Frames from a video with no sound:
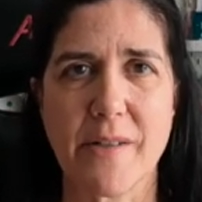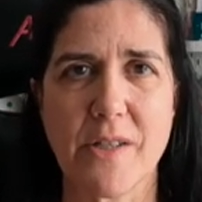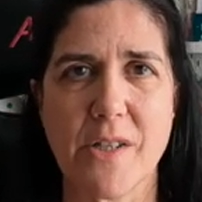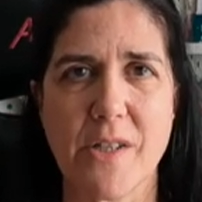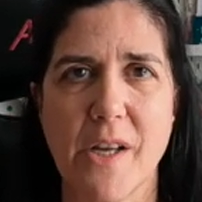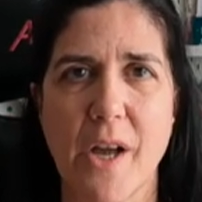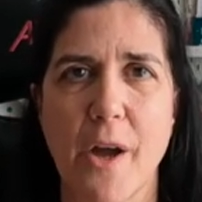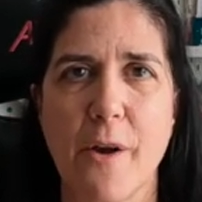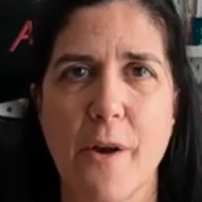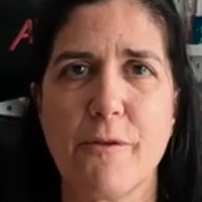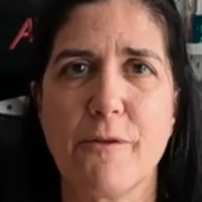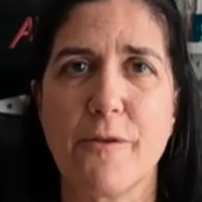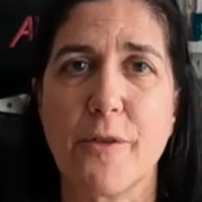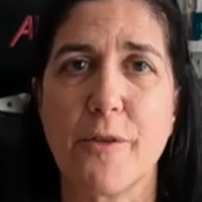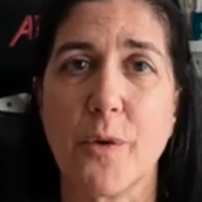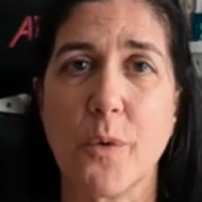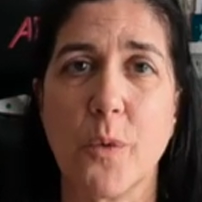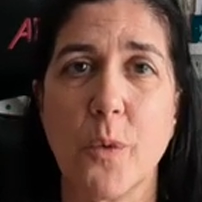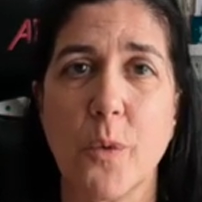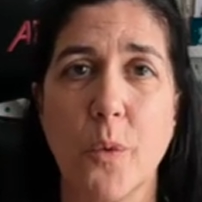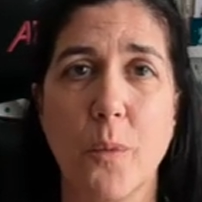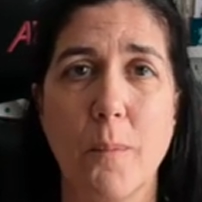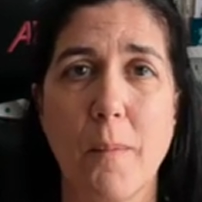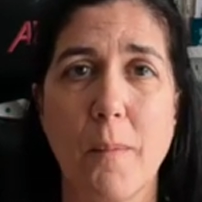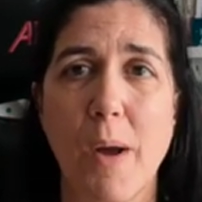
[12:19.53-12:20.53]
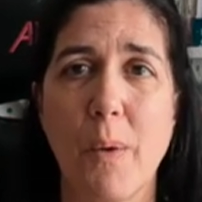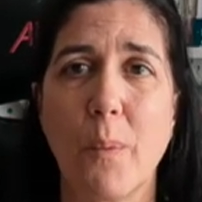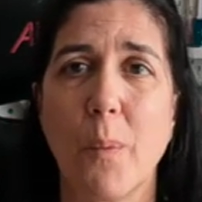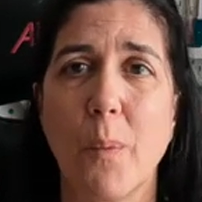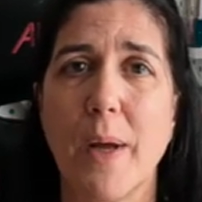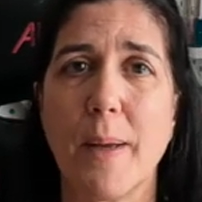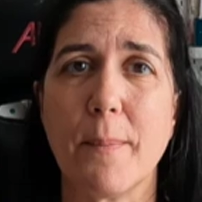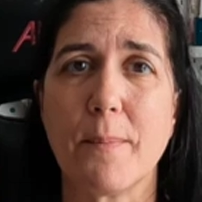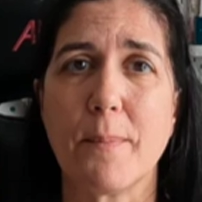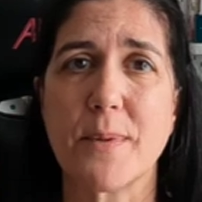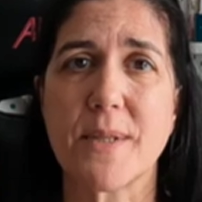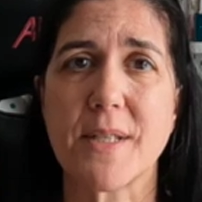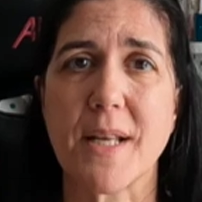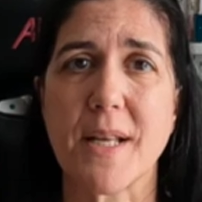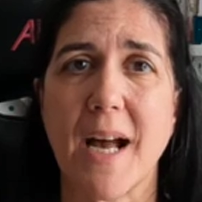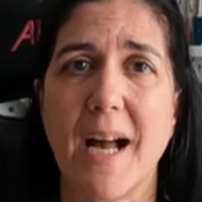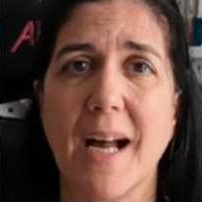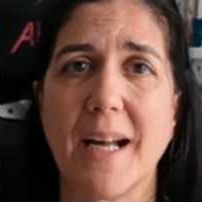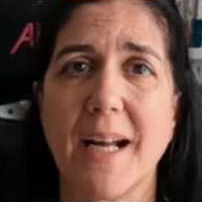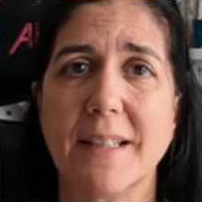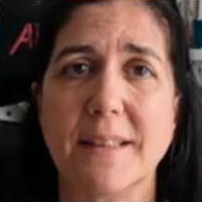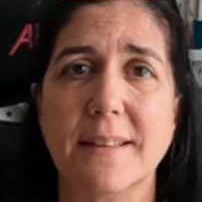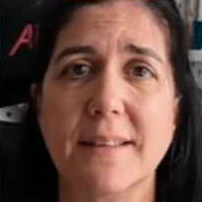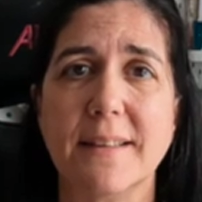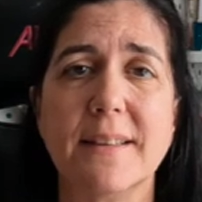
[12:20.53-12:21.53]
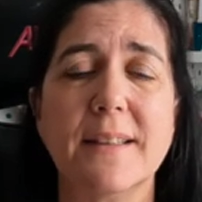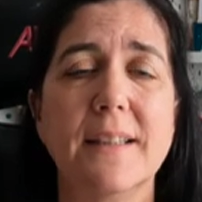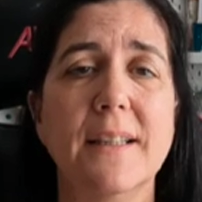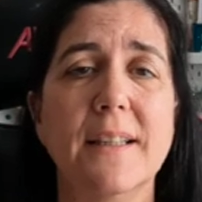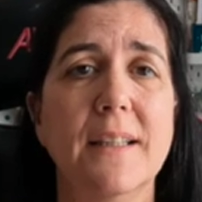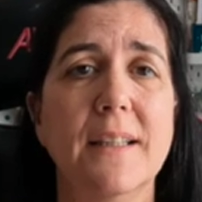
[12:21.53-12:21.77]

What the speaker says: to go through all my whips and